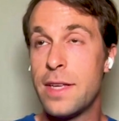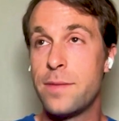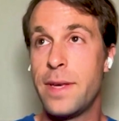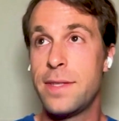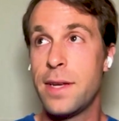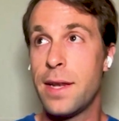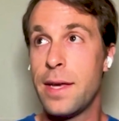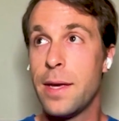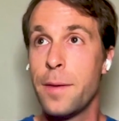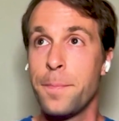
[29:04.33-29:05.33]
is
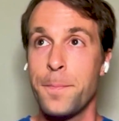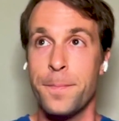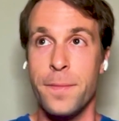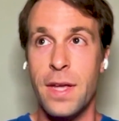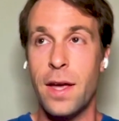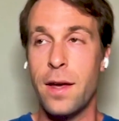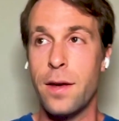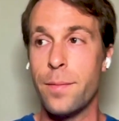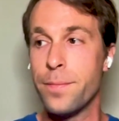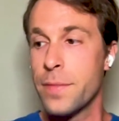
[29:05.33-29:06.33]
basically
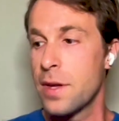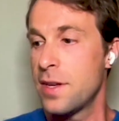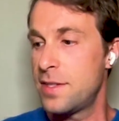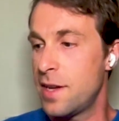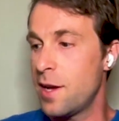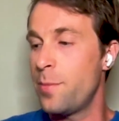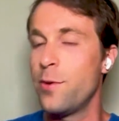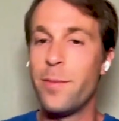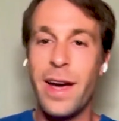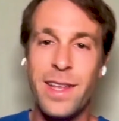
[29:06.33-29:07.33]
um, set up
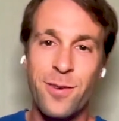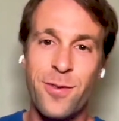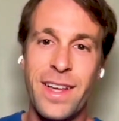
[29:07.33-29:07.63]
your mining